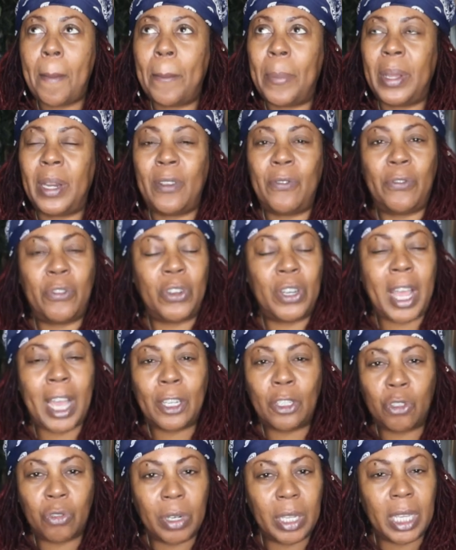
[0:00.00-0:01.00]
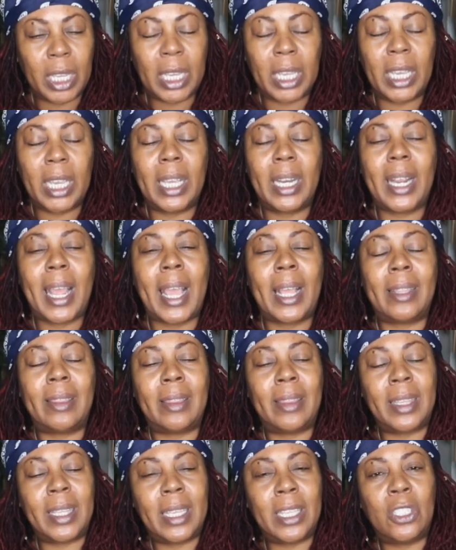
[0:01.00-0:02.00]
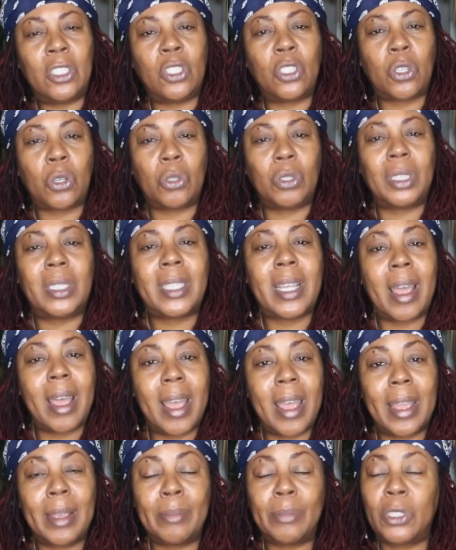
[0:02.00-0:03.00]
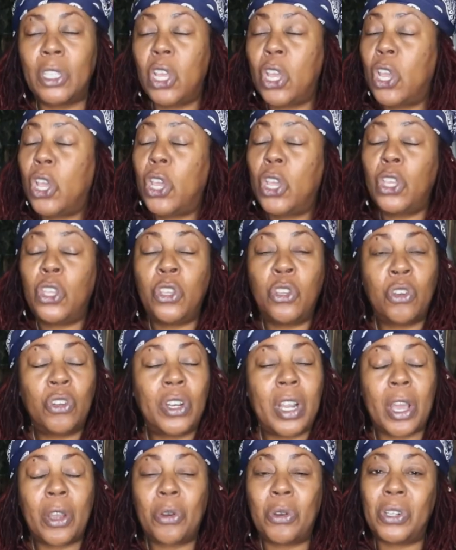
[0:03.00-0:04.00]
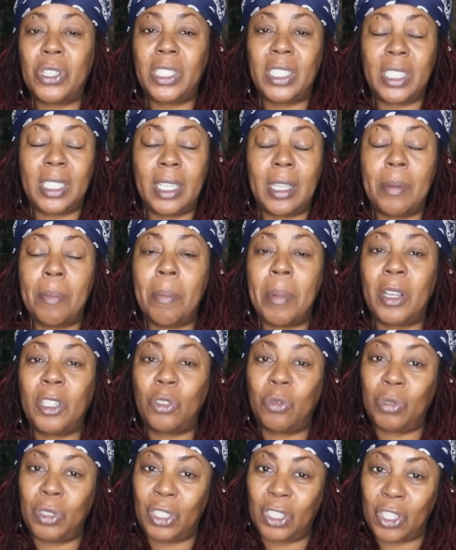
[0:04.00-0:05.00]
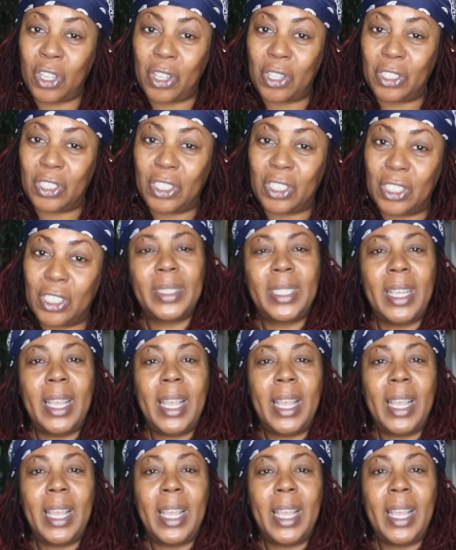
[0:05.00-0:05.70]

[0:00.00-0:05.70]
But if you're not drinking it at these certain times, you're not going to see much results.